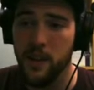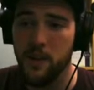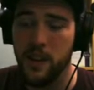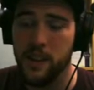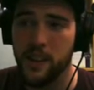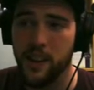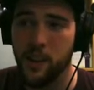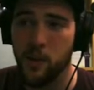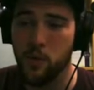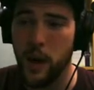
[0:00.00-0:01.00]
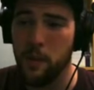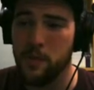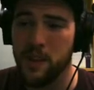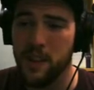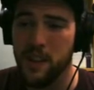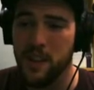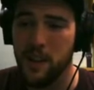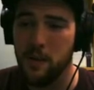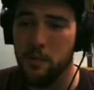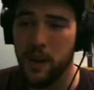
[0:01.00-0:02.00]
If he's, like, corrupt
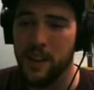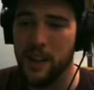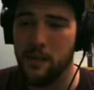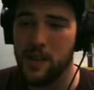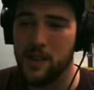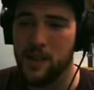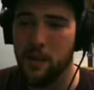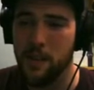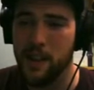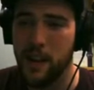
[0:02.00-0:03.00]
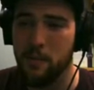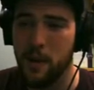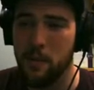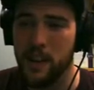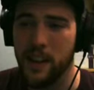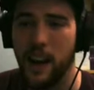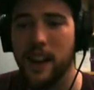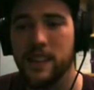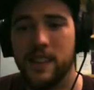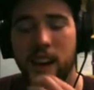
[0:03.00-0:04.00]
by demons or something, that might be the
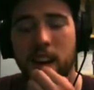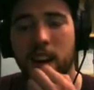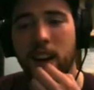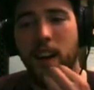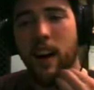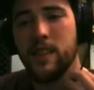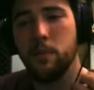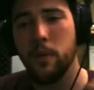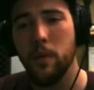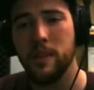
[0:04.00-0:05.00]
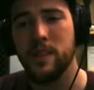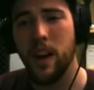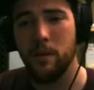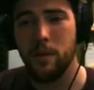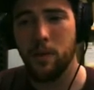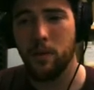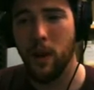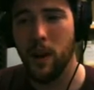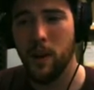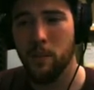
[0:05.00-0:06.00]
case. I should probably chime in with
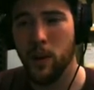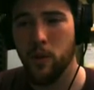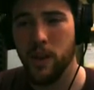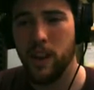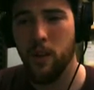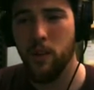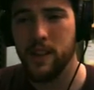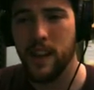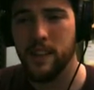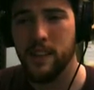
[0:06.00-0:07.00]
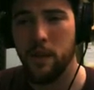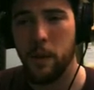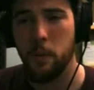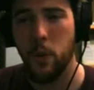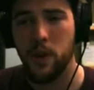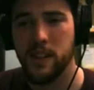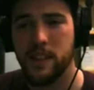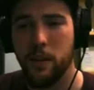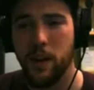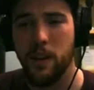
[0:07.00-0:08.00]
Farnham, though. He always has something important to
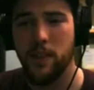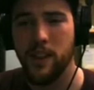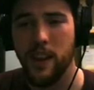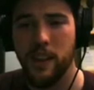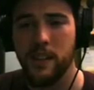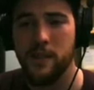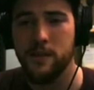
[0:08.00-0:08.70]
say about everything.